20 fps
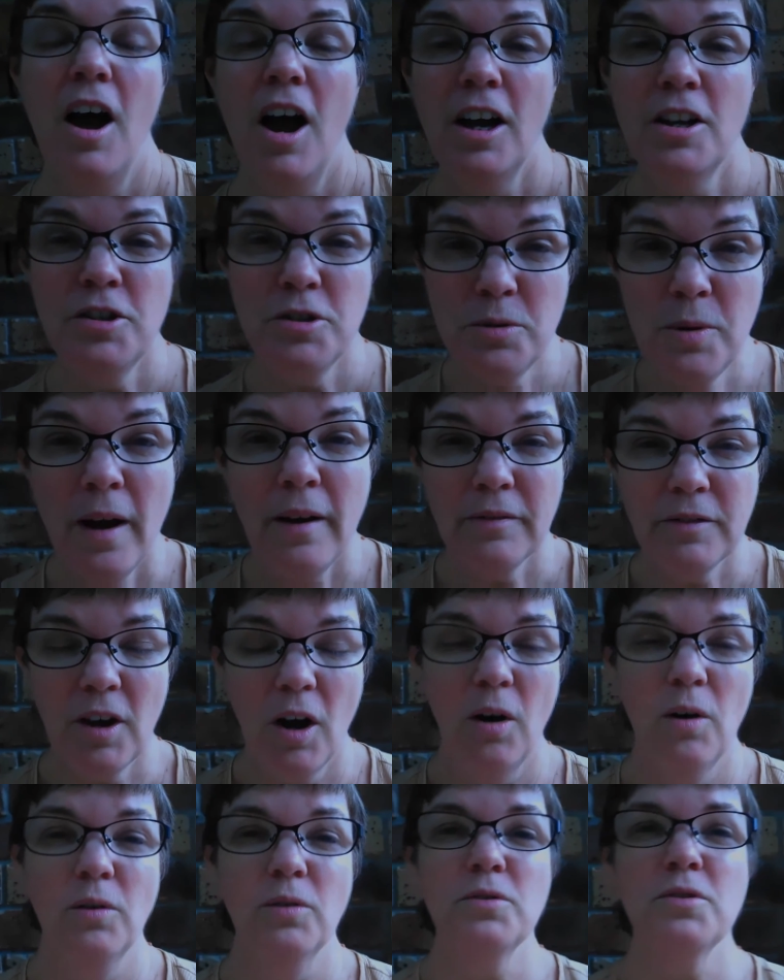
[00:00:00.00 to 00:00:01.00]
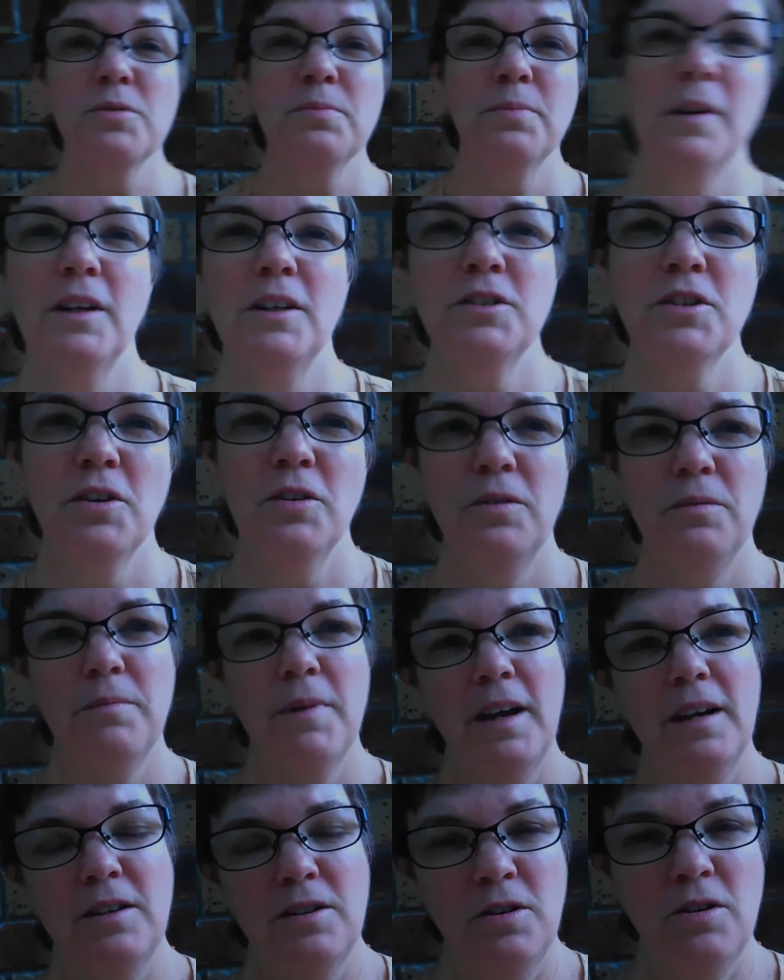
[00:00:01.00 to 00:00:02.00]
I do have goals, I don't
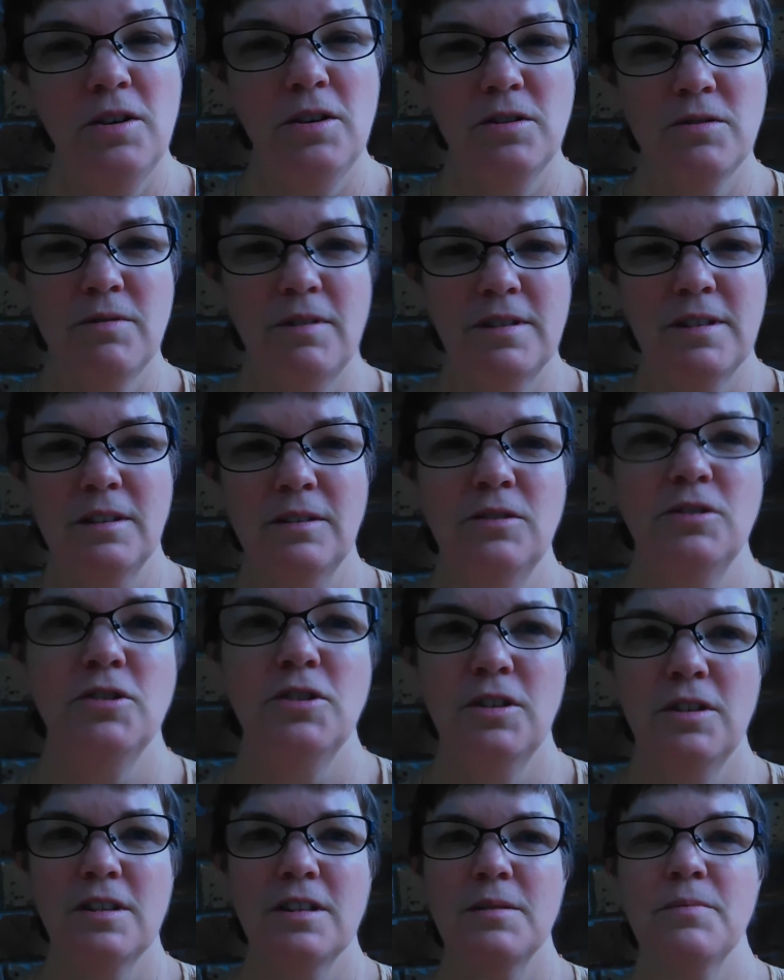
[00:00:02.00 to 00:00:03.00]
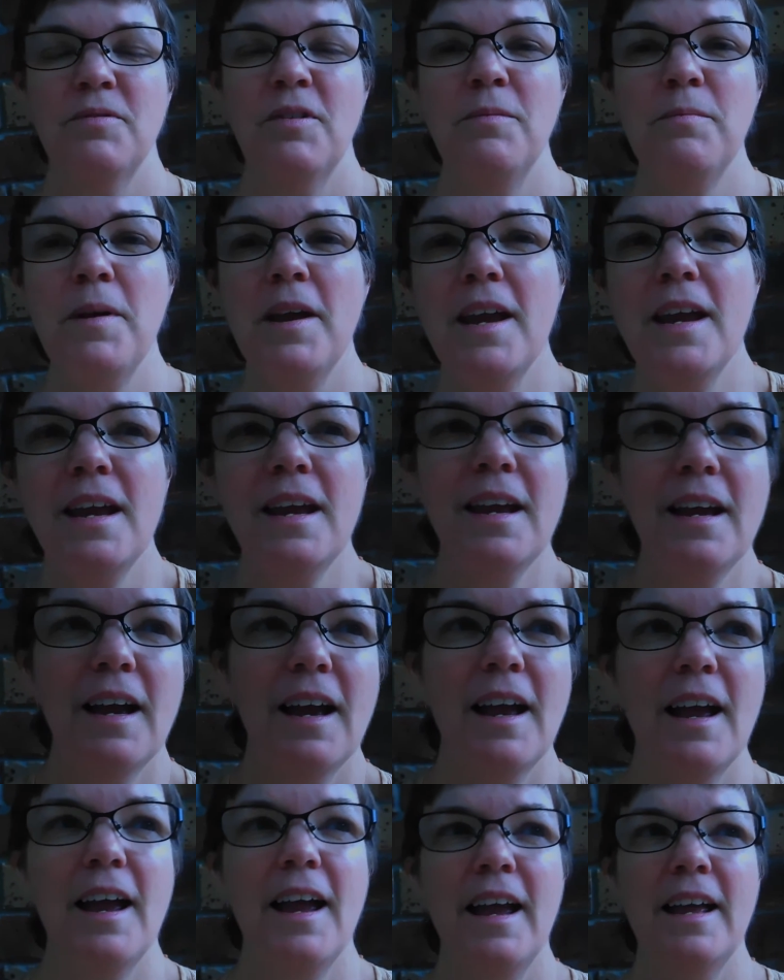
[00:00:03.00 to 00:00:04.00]
make New Year's resolutions. For me,
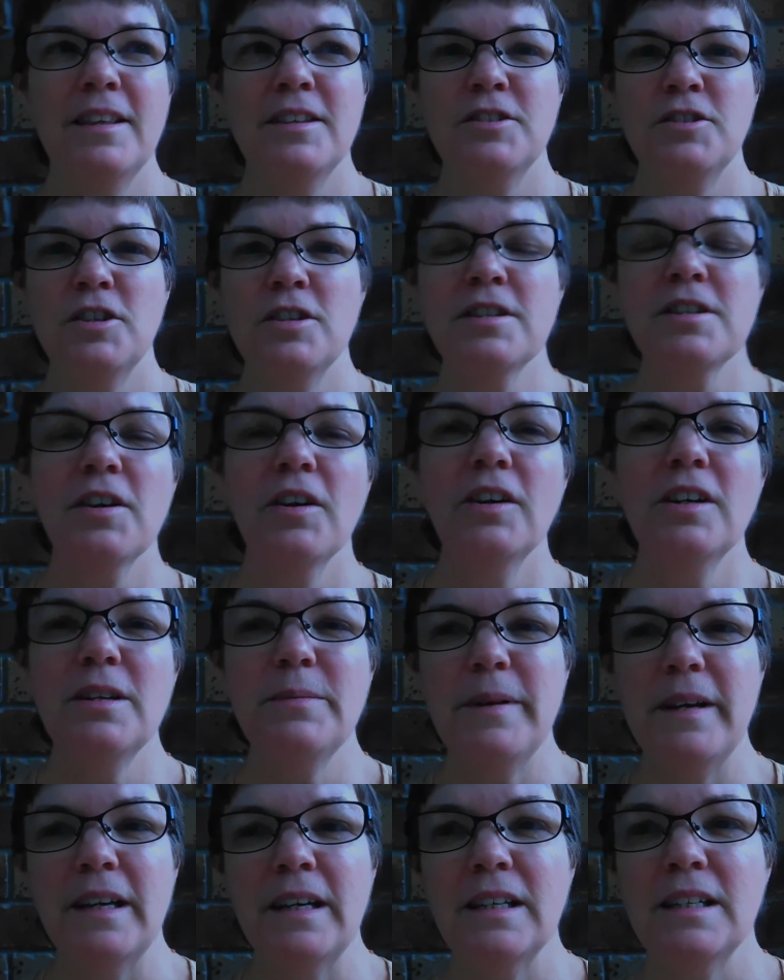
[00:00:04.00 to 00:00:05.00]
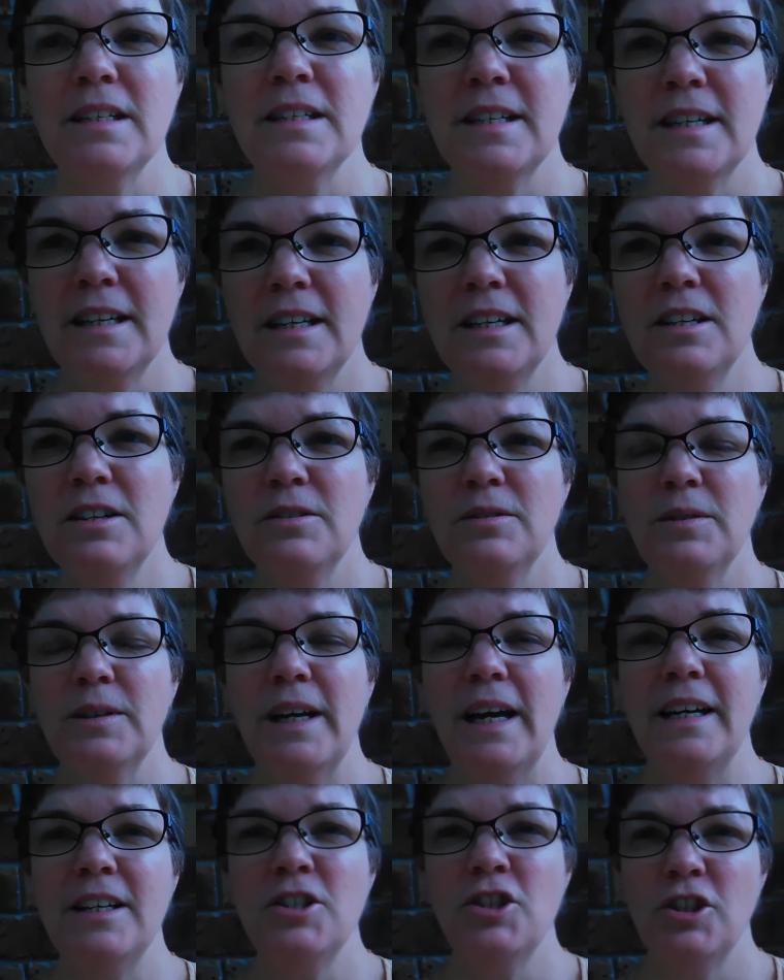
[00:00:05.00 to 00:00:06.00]
it's just going to be a
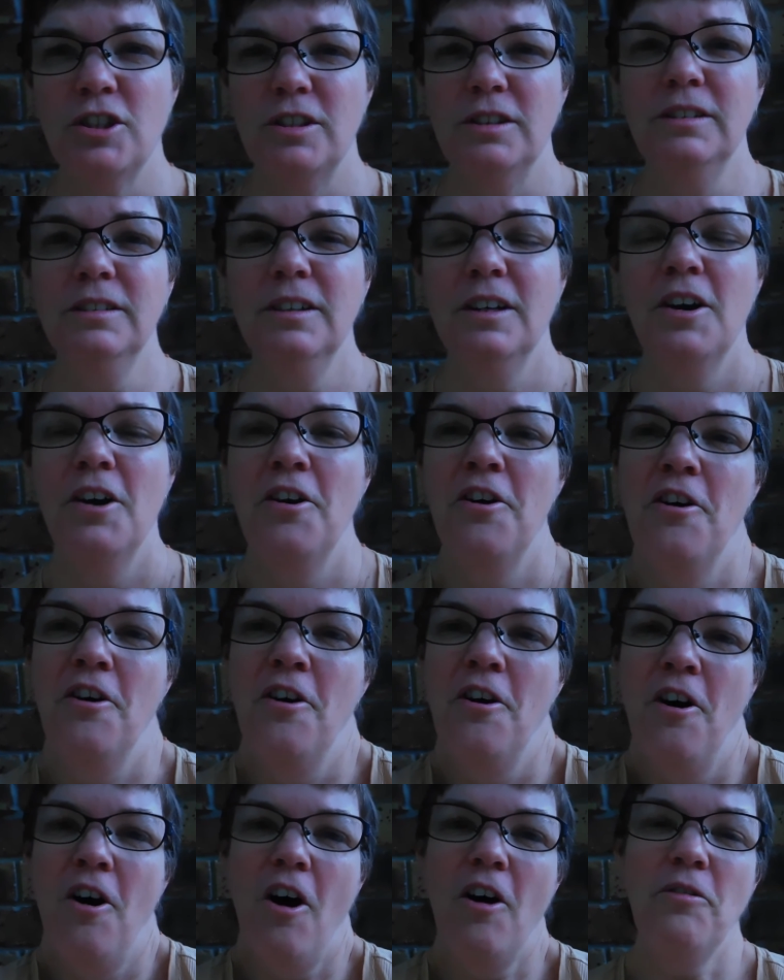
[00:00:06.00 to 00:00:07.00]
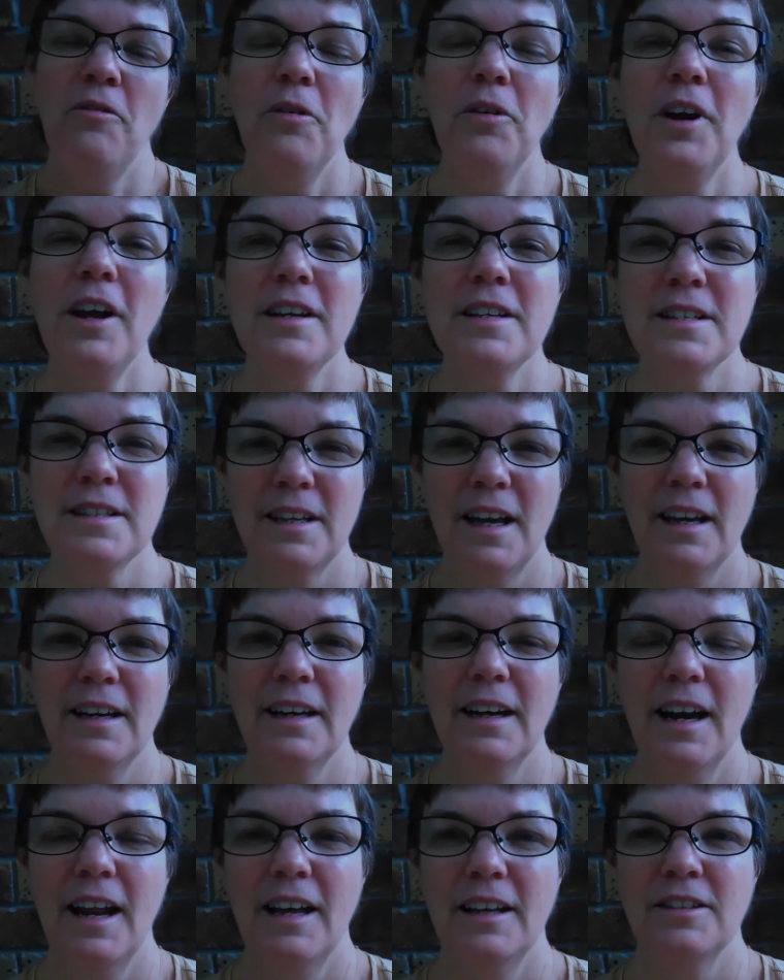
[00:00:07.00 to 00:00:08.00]
continuation of what I
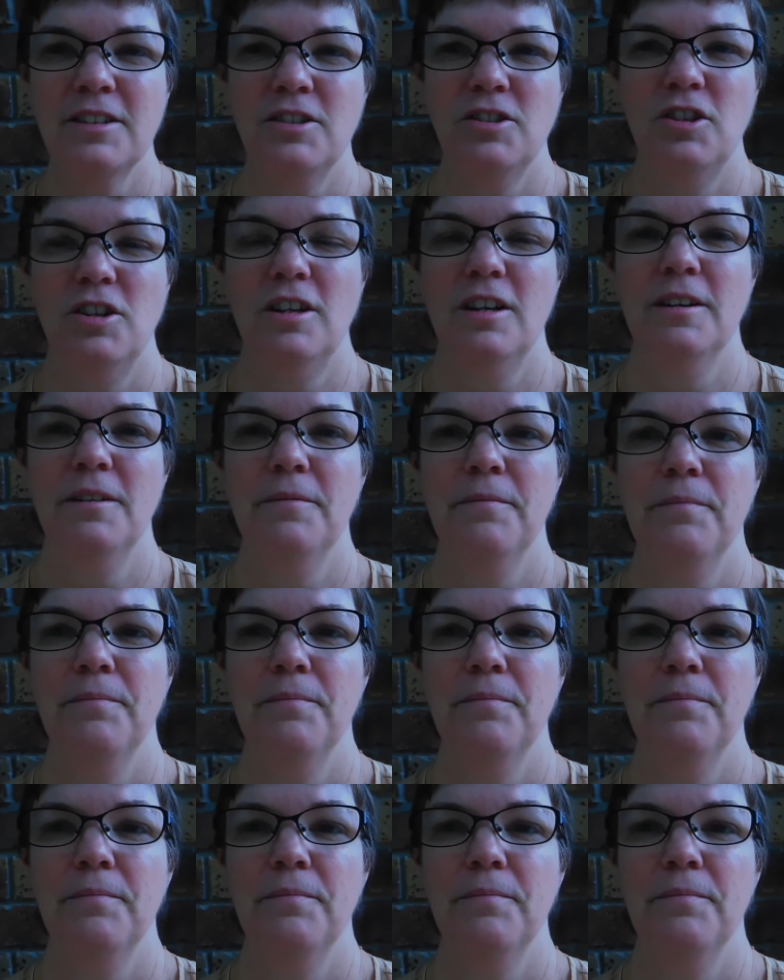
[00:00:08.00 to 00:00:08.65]
started last year.